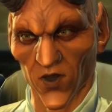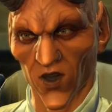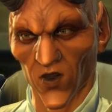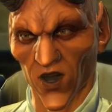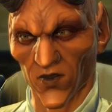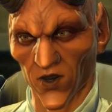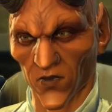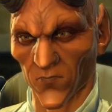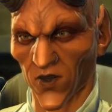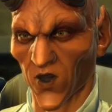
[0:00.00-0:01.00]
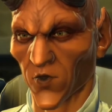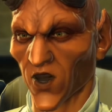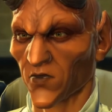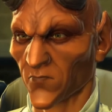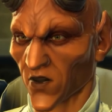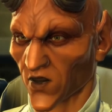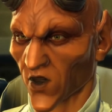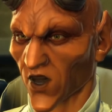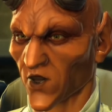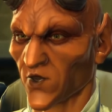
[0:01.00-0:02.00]
she recognized that prison wasn't the
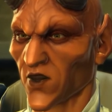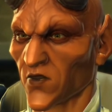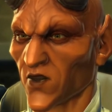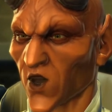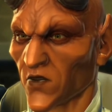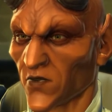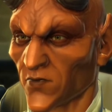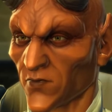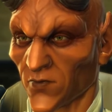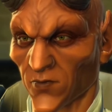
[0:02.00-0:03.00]
place to hash things out.